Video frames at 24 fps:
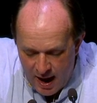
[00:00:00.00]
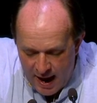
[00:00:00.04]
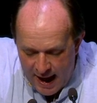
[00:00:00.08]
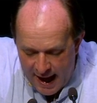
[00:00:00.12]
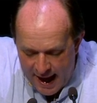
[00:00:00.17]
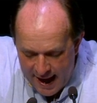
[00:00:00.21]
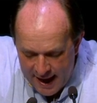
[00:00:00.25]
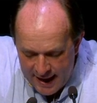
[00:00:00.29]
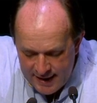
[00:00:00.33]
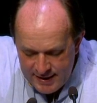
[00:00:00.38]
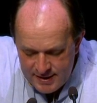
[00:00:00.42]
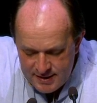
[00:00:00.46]

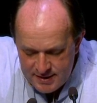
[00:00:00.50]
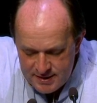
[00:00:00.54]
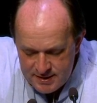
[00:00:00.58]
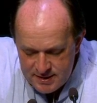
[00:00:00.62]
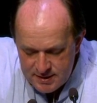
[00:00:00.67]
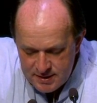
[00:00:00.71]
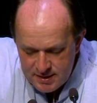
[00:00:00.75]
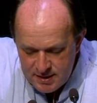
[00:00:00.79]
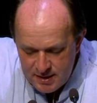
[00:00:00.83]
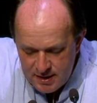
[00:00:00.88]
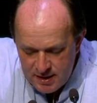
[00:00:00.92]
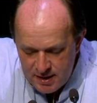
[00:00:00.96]

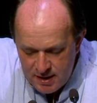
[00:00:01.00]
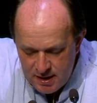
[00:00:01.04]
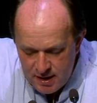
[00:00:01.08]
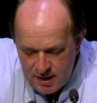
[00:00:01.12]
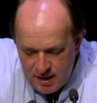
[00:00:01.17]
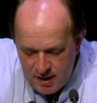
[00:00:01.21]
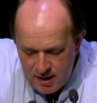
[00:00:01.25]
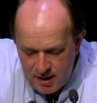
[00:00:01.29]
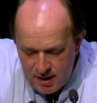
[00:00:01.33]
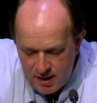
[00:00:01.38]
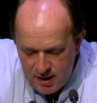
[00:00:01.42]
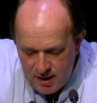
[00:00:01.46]
And
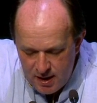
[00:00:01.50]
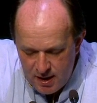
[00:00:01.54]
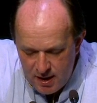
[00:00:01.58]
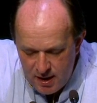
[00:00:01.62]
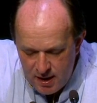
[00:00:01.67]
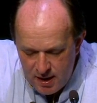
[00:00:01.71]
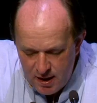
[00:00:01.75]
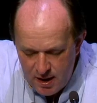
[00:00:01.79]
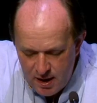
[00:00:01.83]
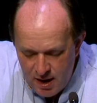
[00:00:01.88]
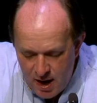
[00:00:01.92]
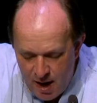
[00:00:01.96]

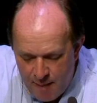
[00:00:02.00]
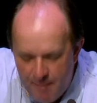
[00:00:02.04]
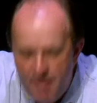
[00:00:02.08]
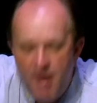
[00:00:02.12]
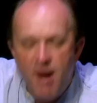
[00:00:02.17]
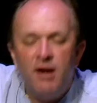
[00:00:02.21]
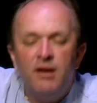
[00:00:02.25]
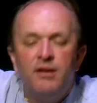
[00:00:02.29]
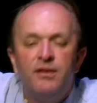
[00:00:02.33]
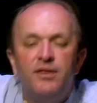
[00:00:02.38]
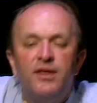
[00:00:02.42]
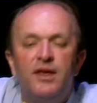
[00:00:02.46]

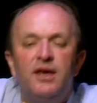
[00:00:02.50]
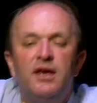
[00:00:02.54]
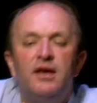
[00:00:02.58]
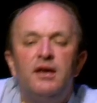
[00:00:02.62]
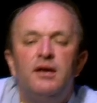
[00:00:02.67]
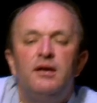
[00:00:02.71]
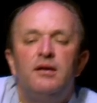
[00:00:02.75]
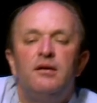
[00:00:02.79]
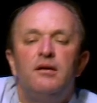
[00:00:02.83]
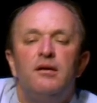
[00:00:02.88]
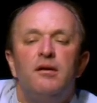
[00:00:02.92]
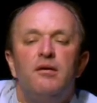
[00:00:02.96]
among
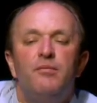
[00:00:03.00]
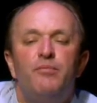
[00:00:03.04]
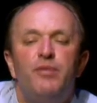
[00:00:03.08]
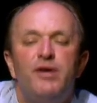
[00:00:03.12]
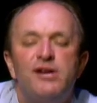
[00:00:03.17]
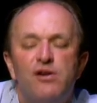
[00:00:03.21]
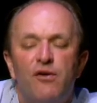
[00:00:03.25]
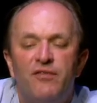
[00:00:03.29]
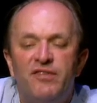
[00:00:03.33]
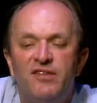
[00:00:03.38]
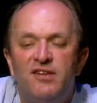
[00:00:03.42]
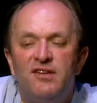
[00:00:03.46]
the
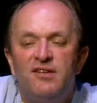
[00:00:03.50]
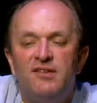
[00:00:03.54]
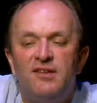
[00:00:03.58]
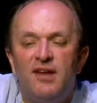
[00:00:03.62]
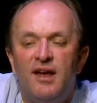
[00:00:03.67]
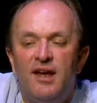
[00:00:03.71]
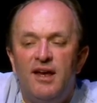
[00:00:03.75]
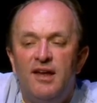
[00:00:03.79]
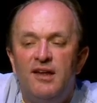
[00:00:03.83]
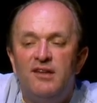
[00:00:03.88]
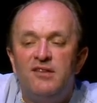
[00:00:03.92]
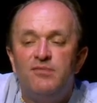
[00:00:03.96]
British officers
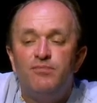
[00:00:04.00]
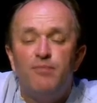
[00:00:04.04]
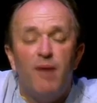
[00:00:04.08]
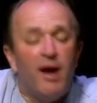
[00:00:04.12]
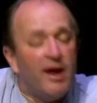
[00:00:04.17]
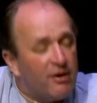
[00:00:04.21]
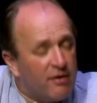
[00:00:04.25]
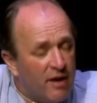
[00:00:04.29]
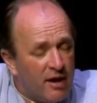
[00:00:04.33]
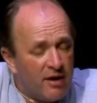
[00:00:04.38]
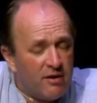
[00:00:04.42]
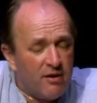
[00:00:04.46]
is
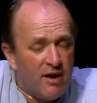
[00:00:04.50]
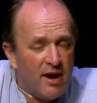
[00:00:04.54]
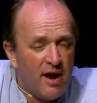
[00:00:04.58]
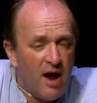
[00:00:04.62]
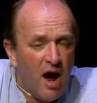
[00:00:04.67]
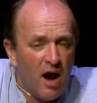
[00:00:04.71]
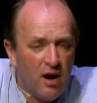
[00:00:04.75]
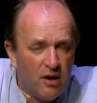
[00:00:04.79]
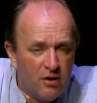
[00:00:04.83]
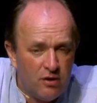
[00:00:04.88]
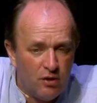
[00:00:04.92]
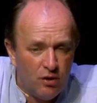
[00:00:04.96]
my great great
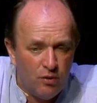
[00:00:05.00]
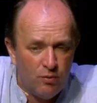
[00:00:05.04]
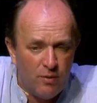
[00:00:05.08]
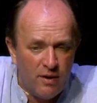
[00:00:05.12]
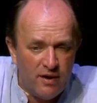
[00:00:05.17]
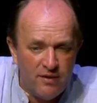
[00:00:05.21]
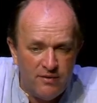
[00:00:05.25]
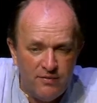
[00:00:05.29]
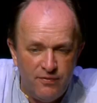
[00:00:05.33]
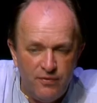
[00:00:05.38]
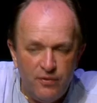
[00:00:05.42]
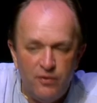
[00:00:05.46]
uncle,
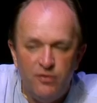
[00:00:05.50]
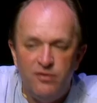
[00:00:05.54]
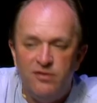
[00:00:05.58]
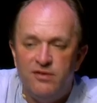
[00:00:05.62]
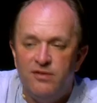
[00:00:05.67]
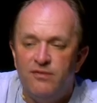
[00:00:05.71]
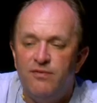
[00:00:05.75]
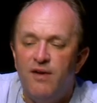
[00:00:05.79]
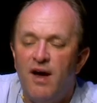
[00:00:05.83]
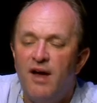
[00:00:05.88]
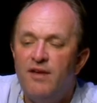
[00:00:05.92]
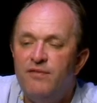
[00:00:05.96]
one of the few
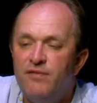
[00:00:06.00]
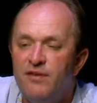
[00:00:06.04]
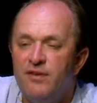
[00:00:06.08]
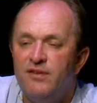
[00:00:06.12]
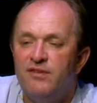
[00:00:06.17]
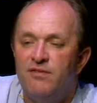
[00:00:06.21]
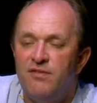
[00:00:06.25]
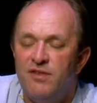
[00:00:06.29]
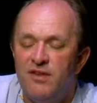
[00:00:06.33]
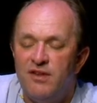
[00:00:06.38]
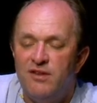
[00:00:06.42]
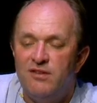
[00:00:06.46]

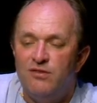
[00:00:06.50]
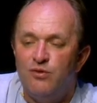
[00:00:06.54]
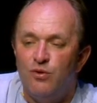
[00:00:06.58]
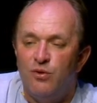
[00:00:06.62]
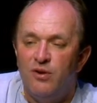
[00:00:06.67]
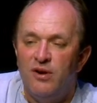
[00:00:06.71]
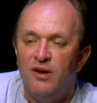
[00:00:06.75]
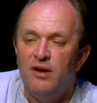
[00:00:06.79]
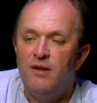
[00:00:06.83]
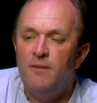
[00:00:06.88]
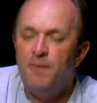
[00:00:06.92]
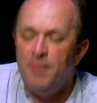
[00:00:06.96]
survivors of this
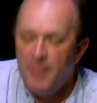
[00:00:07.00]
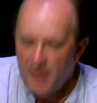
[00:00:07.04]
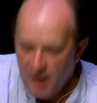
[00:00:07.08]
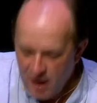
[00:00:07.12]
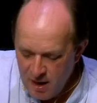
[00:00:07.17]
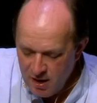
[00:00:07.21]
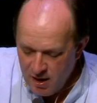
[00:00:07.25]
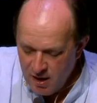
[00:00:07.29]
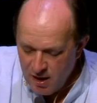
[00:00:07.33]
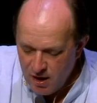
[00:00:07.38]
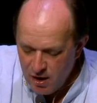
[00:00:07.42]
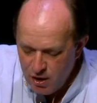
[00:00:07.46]
story,
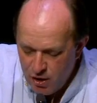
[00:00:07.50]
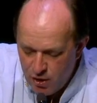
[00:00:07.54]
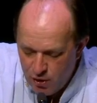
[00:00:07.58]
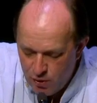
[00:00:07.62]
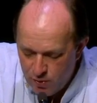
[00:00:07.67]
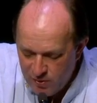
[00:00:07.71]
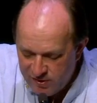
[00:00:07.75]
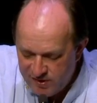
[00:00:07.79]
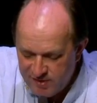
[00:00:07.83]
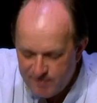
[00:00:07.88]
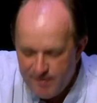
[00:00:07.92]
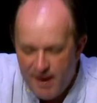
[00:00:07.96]

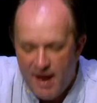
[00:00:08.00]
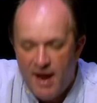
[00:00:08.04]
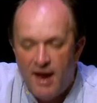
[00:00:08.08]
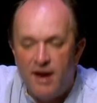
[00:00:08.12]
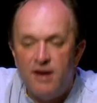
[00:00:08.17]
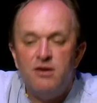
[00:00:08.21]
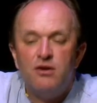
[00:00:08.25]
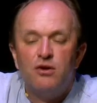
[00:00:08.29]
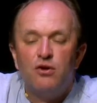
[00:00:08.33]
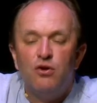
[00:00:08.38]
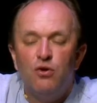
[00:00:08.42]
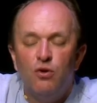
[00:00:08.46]
who is a
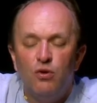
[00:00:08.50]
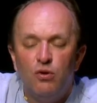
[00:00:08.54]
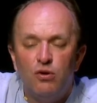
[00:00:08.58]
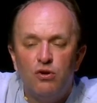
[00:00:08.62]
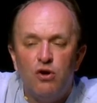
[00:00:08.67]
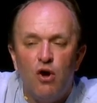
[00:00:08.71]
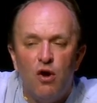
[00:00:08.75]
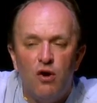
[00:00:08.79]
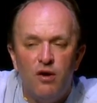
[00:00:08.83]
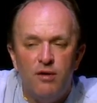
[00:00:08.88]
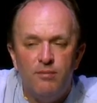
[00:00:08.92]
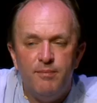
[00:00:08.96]
man
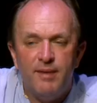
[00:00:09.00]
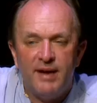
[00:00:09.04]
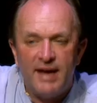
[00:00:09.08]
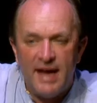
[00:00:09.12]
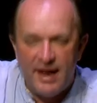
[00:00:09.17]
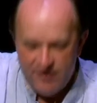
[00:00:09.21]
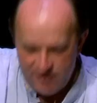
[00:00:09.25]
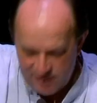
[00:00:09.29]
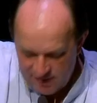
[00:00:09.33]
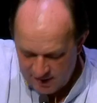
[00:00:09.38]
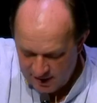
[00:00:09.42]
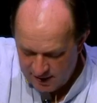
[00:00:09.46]
called Colin
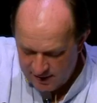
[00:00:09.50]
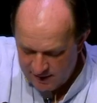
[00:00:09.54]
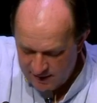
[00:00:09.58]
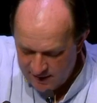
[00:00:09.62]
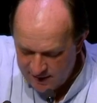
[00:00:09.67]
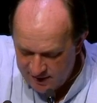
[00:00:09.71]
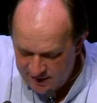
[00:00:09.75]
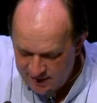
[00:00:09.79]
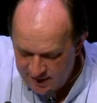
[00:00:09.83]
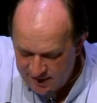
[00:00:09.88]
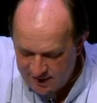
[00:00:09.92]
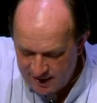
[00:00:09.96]
Mackenzie. And
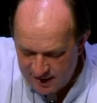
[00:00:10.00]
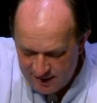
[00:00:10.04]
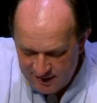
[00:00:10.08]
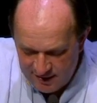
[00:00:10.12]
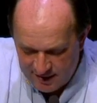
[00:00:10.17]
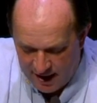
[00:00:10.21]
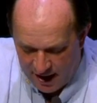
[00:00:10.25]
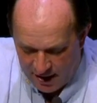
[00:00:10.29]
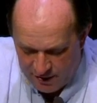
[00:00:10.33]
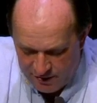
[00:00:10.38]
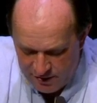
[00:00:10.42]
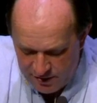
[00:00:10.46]
this is his
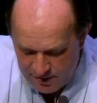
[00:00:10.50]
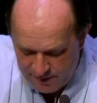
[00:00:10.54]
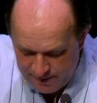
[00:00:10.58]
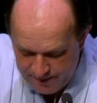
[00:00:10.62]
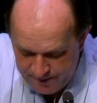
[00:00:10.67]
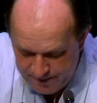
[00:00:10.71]
account.